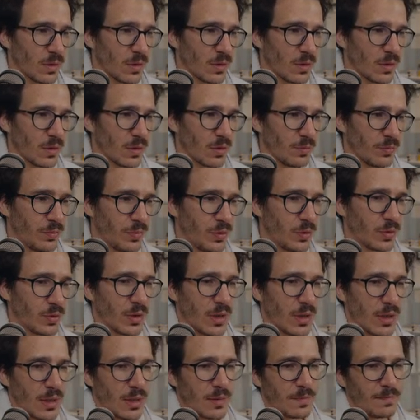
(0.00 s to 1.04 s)

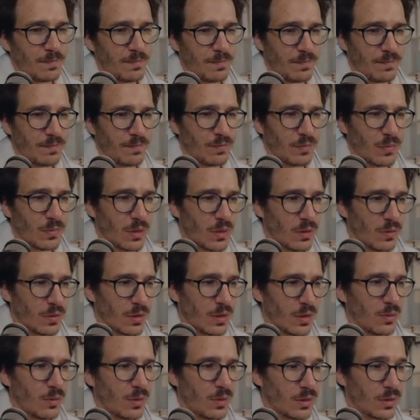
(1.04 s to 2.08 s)
Computer.
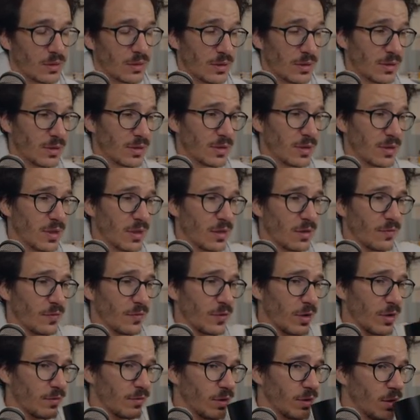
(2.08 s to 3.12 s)
Okay, well, this is taking
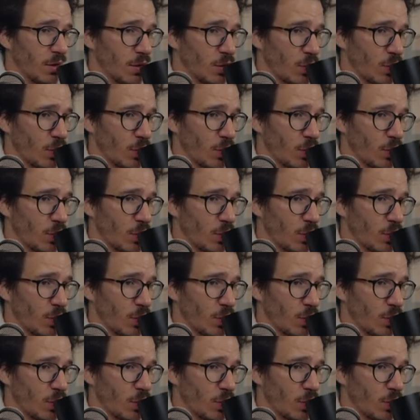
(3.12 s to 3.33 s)
forever.